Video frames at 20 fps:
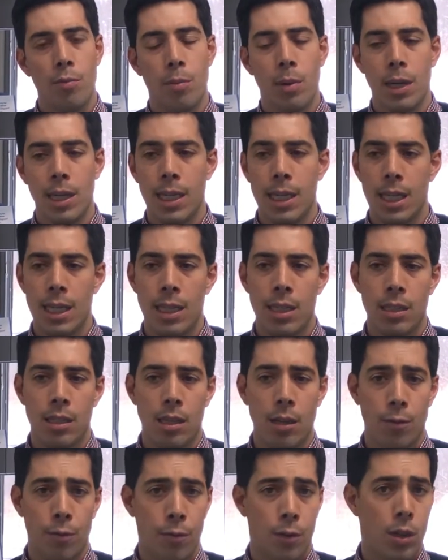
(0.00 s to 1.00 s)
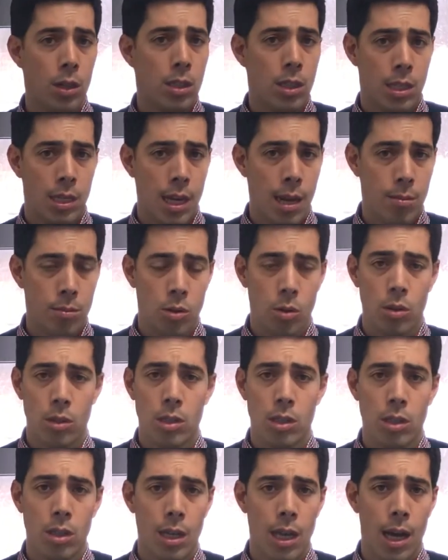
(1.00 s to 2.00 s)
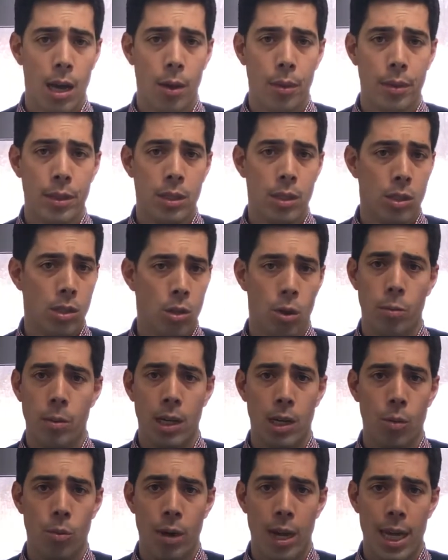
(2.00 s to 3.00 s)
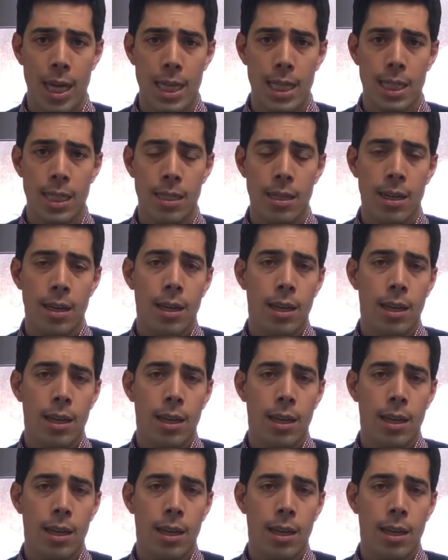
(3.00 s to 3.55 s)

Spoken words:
But it is the first step towards good health in so many ways.